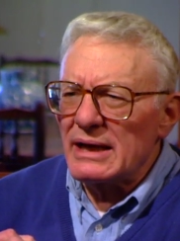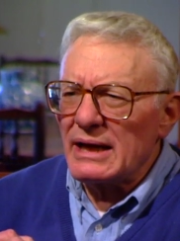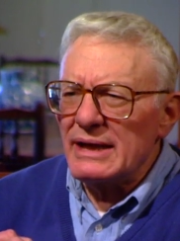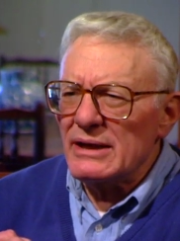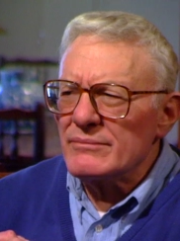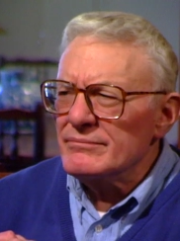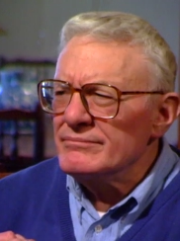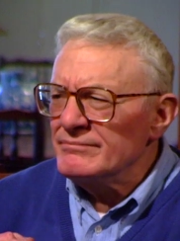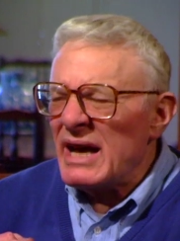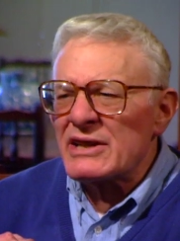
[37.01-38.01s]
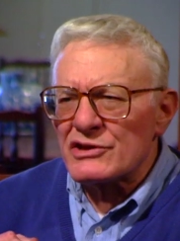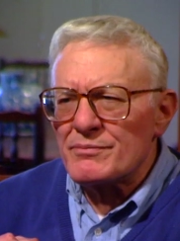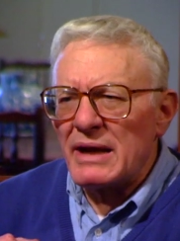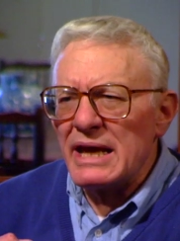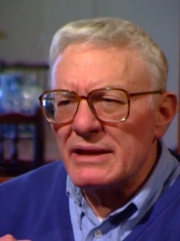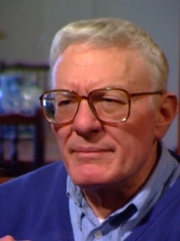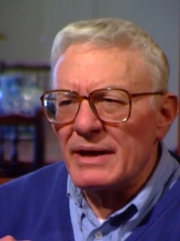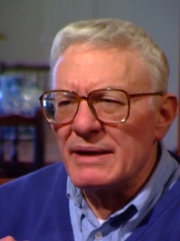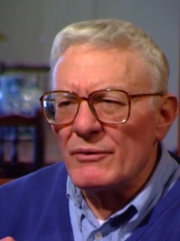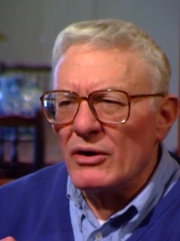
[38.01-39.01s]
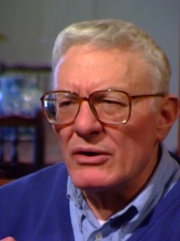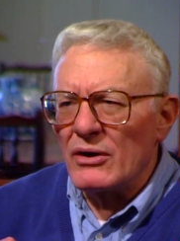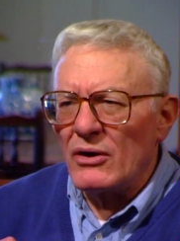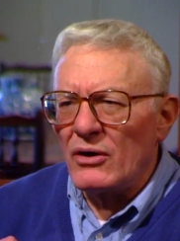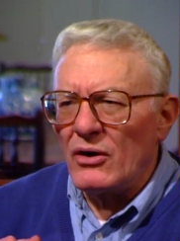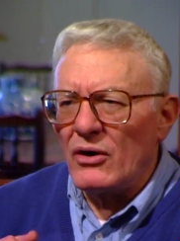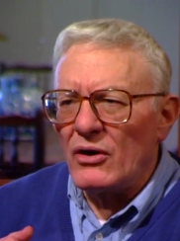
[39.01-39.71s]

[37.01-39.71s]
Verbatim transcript: I, I don't much play them anymore, or, or,